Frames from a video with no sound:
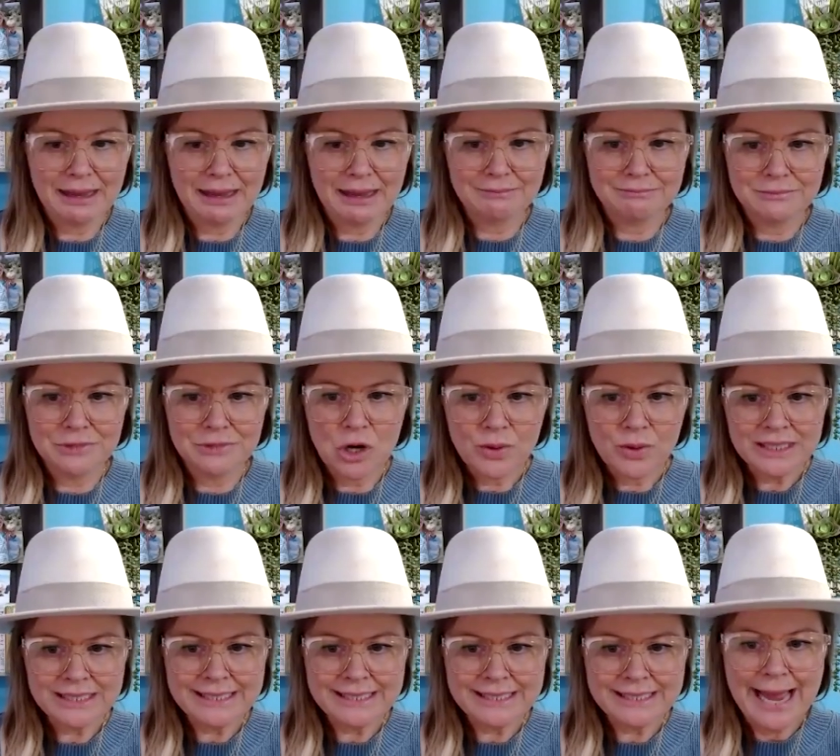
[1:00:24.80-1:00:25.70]
like no
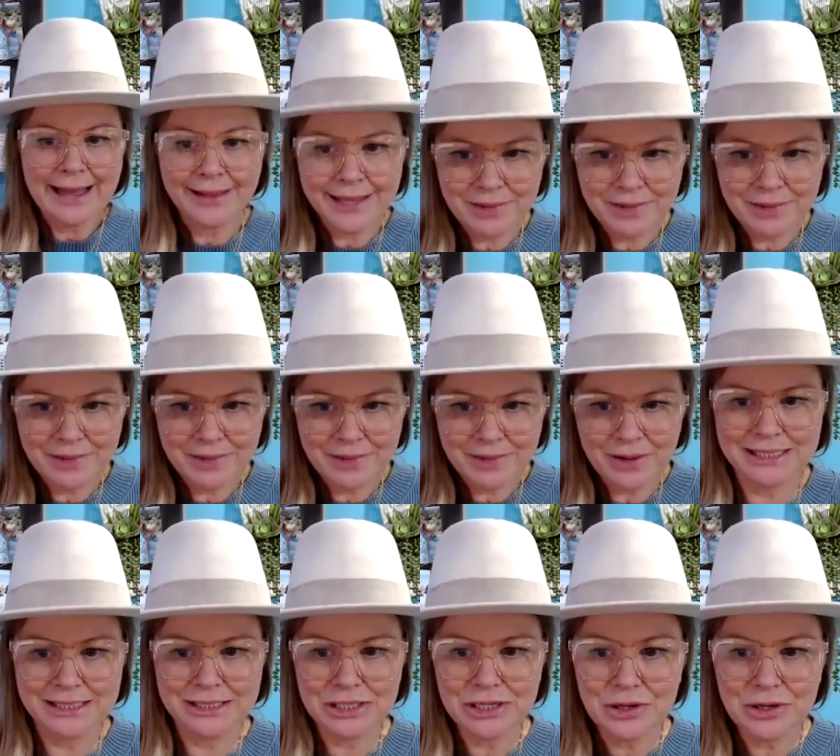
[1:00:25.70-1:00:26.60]
one telling me
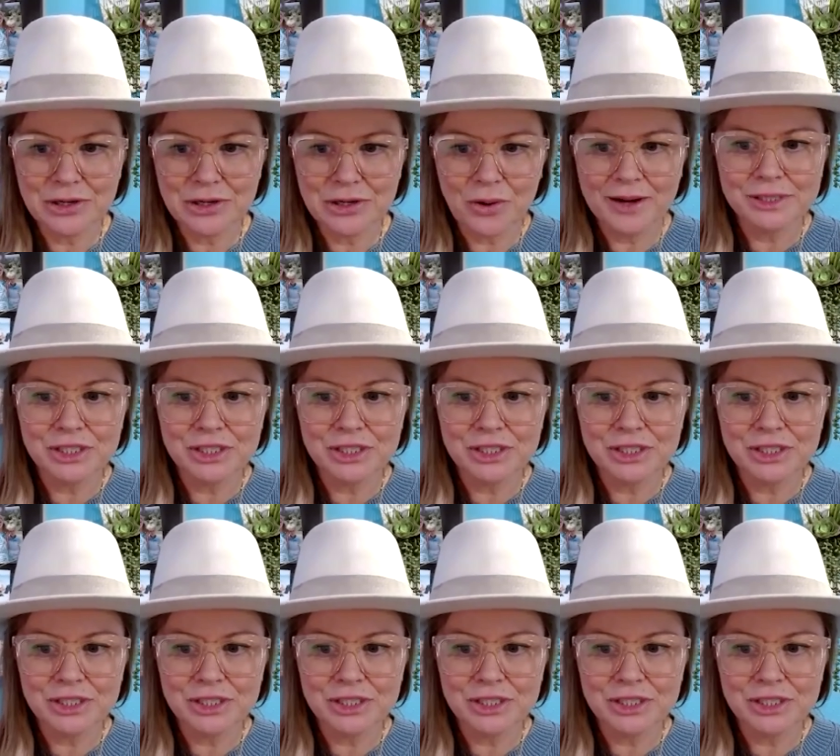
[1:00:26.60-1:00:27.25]
what to do. It was